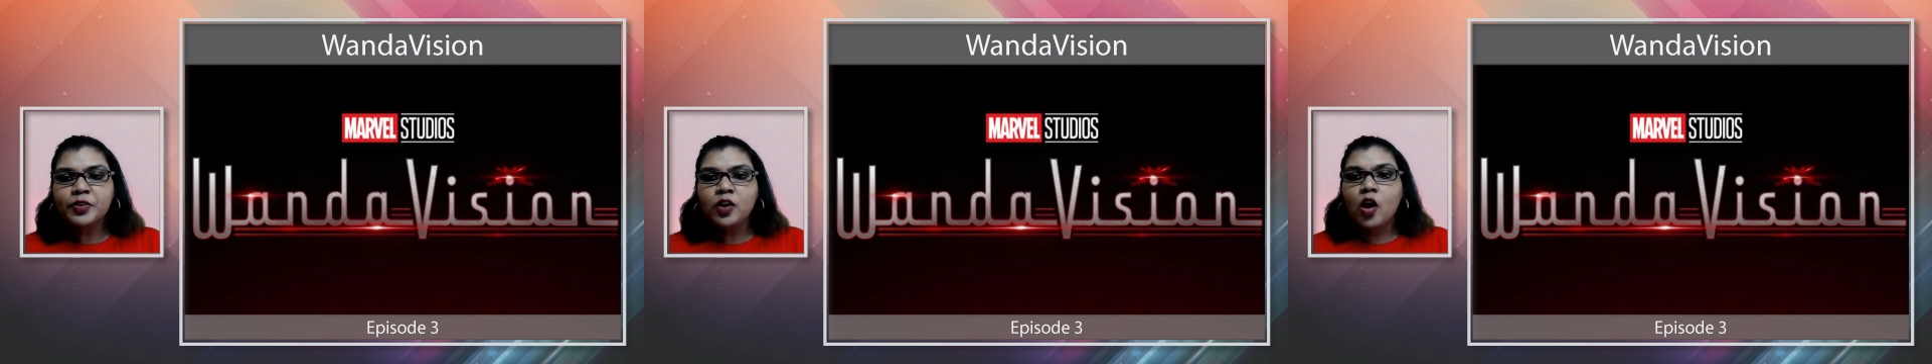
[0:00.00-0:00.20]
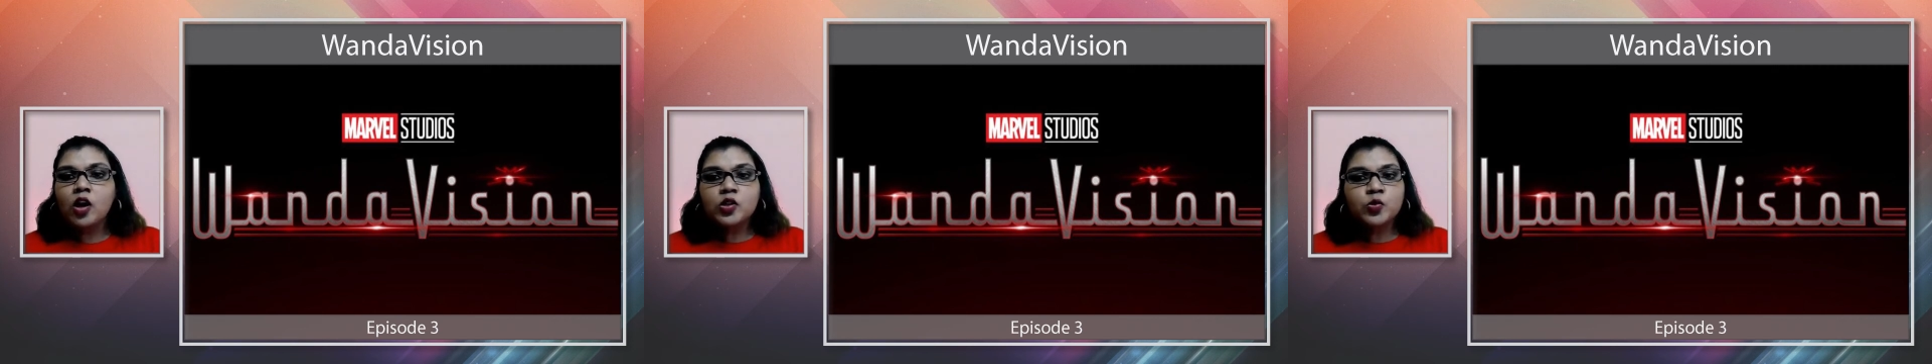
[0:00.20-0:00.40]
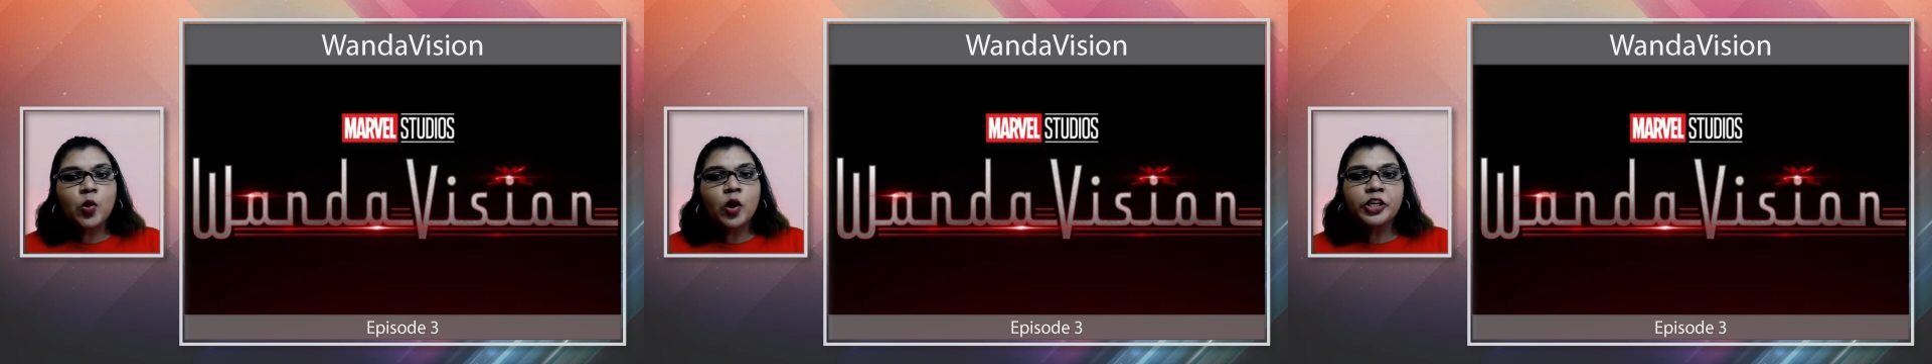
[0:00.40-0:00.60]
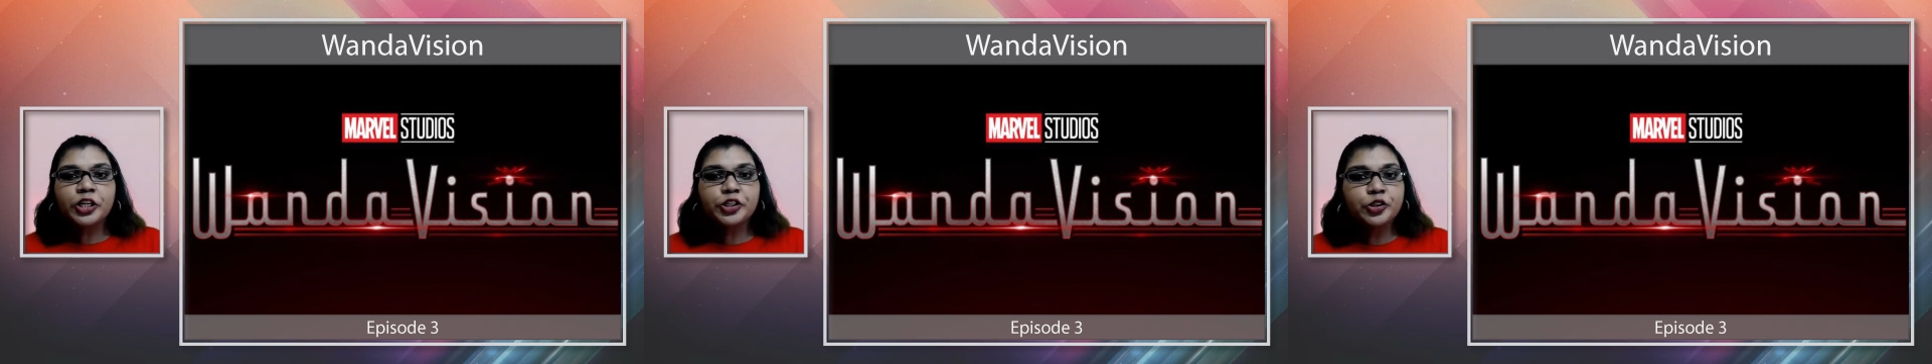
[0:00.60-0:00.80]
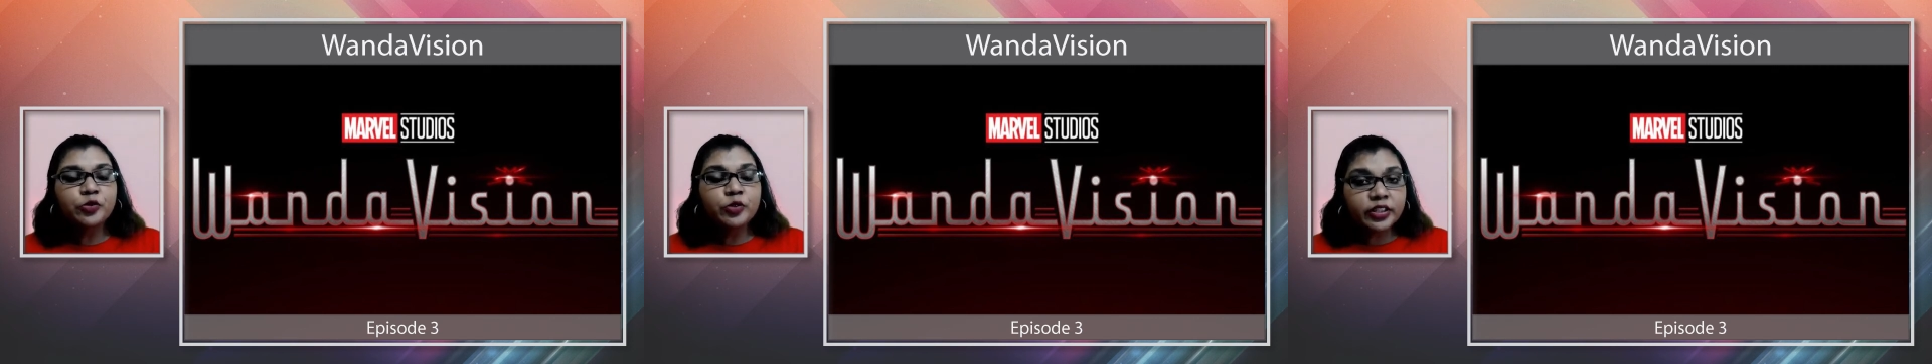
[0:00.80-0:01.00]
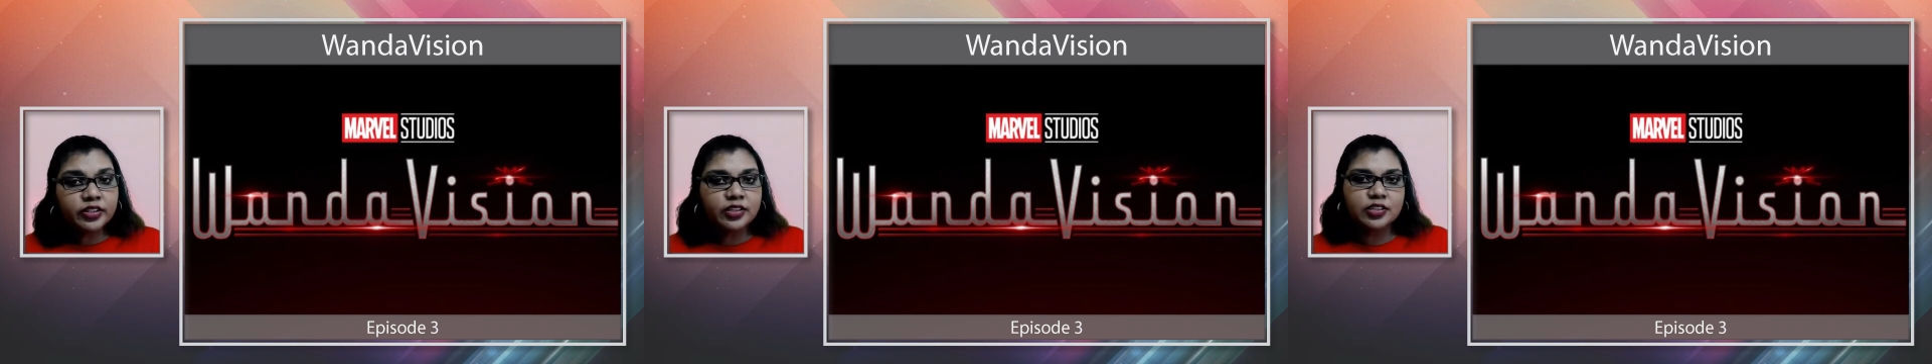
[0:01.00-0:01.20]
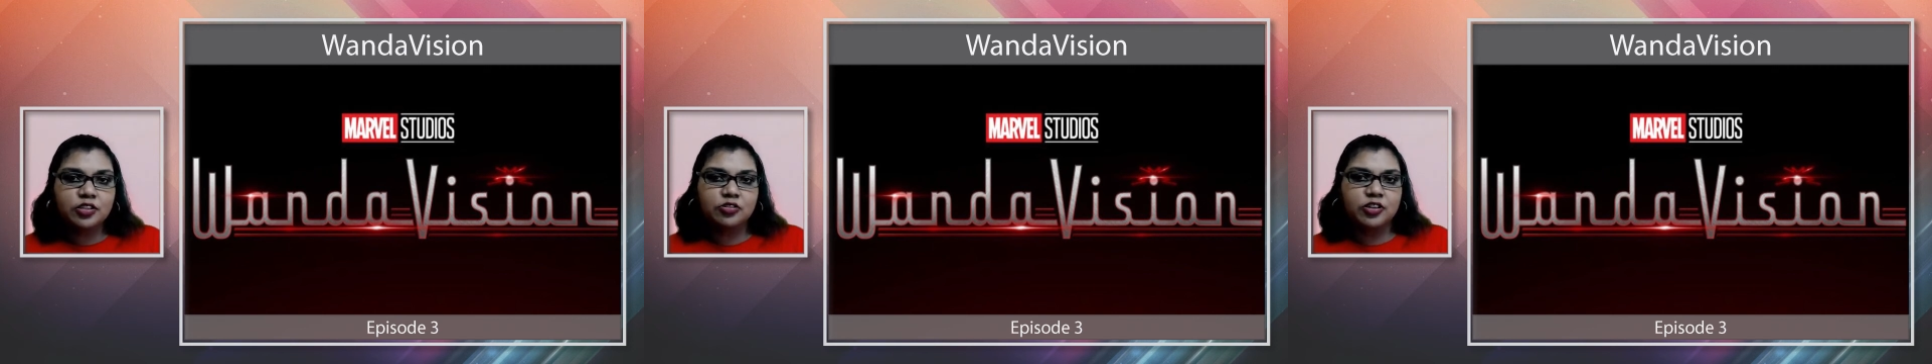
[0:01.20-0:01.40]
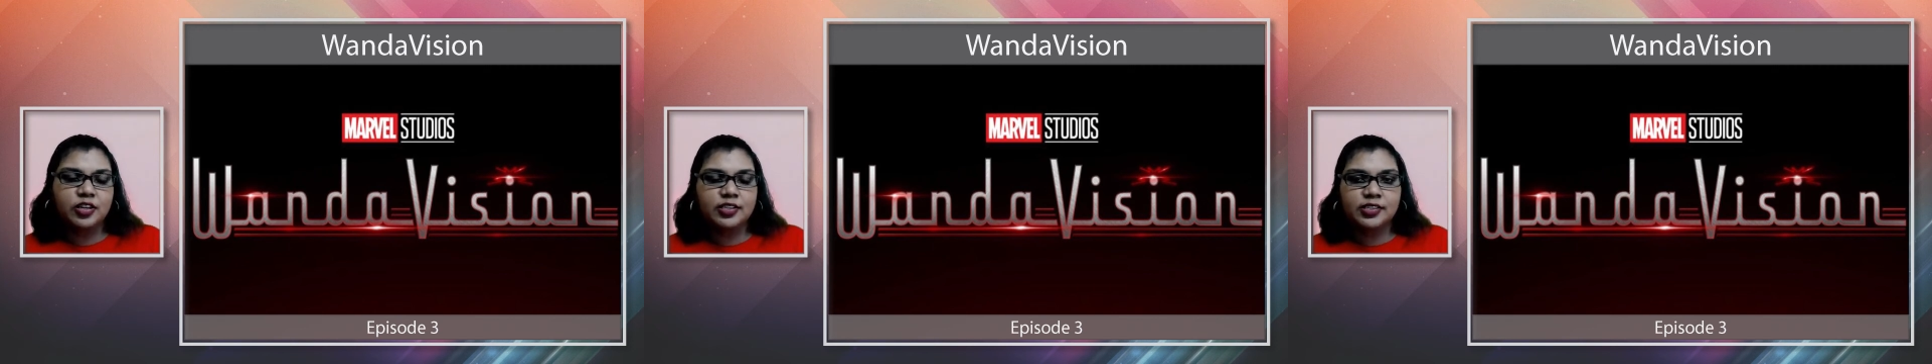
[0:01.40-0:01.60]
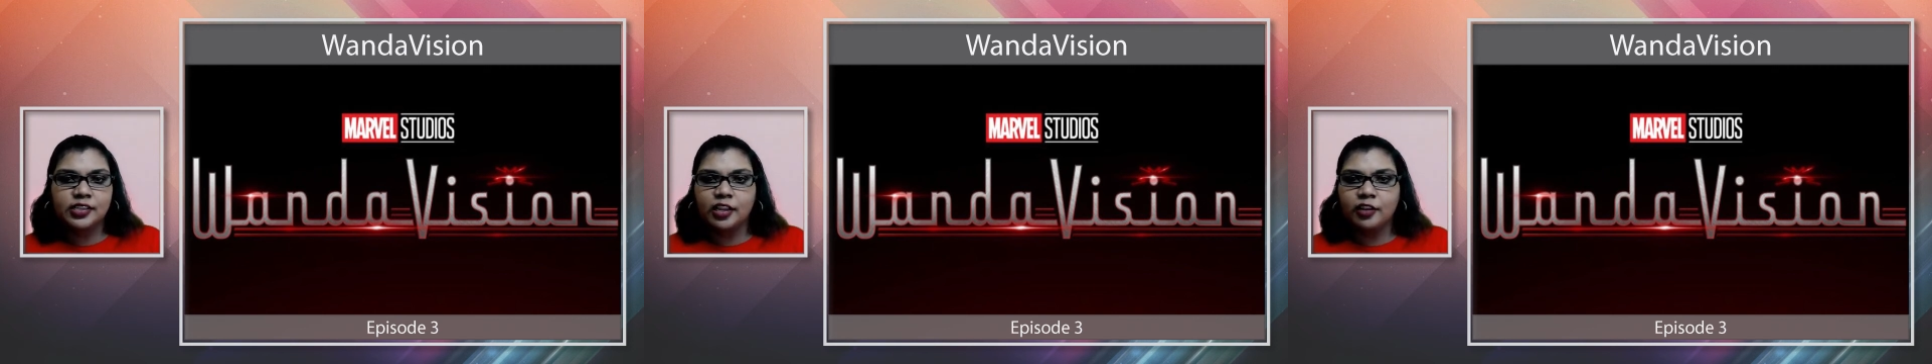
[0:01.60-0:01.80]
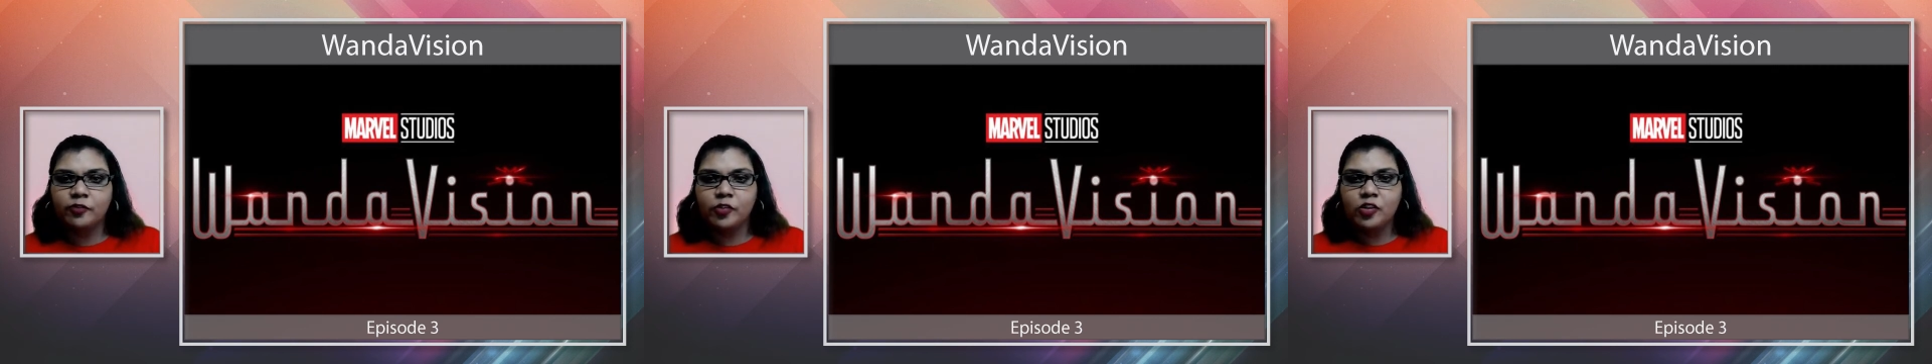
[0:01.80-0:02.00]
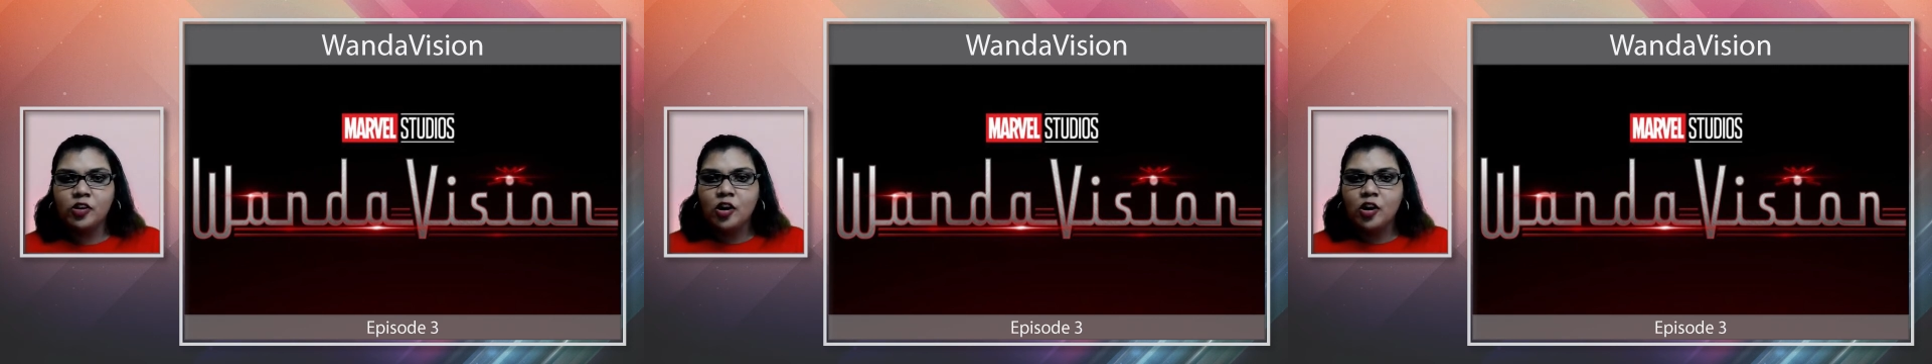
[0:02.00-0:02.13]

or is Wanda doing this to herself?